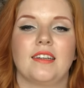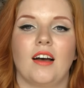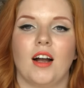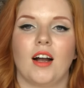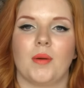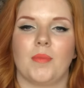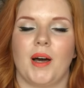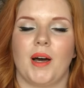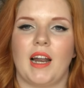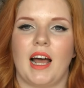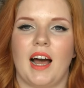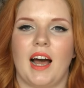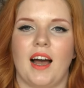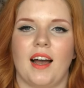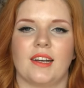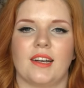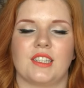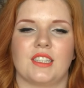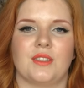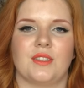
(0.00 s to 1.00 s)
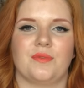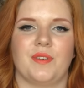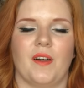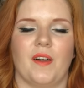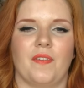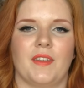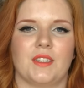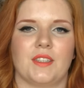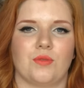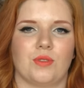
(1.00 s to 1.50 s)
talk about how she
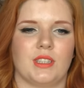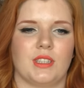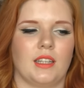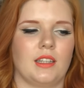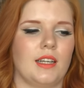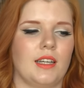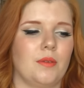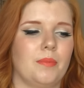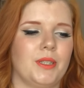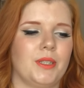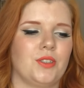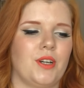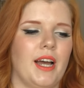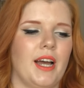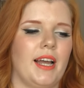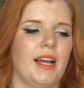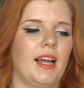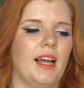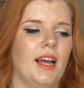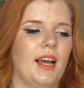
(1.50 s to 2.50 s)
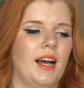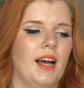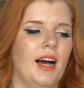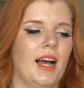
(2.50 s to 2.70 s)
felt this was a little bit drying.